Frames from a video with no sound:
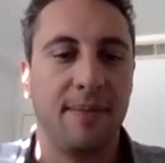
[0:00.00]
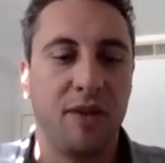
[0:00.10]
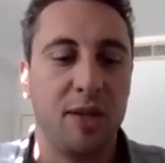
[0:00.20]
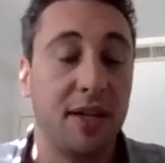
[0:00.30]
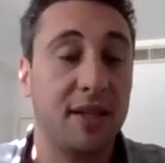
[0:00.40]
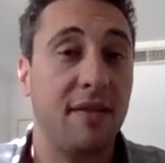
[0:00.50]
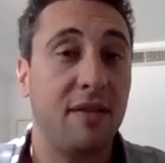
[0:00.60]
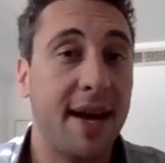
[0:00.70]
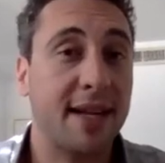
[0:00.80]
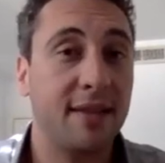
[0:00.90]
is because they have a
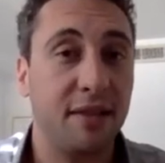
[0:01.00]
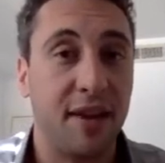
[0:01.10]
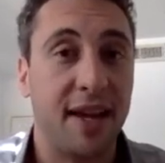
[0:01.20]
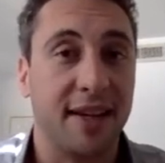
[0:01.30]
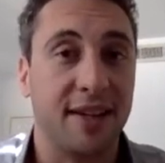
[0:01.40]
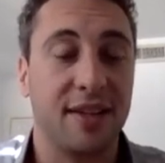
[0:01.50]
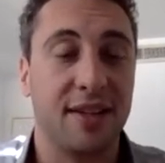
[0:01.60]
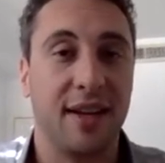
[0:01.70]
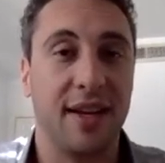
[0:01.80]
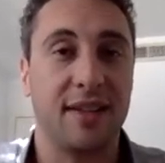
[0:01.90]
massive
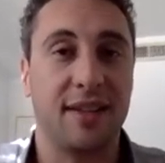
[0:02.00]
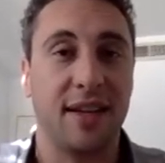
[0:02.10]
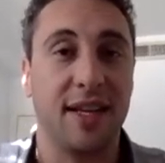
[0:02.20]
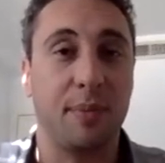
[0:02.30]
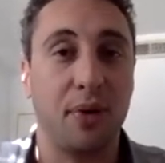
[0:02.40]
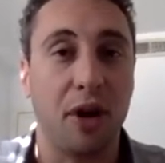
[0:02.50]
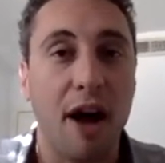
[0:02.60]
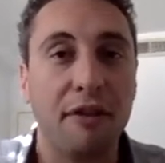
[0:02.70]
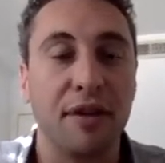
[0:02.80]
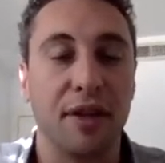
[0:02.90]
advantage it's it's
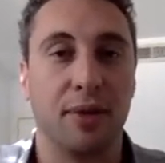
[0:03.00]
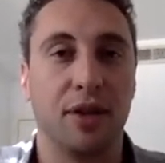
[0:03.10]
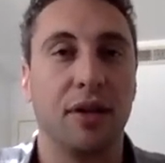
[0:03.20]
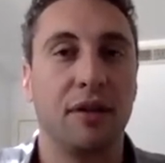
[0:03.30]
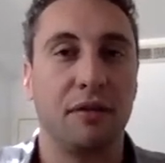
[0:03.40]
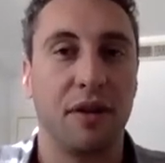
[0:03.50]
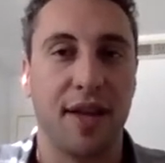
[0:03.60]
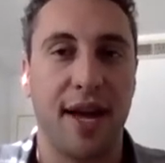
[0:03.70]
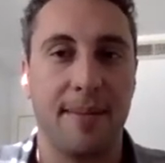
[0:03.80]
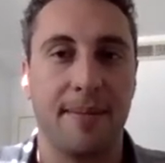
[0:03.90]
profitable for
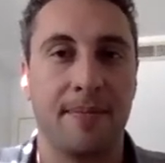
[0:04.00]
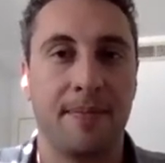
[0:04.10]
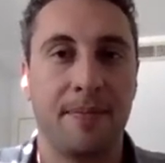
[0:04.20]
them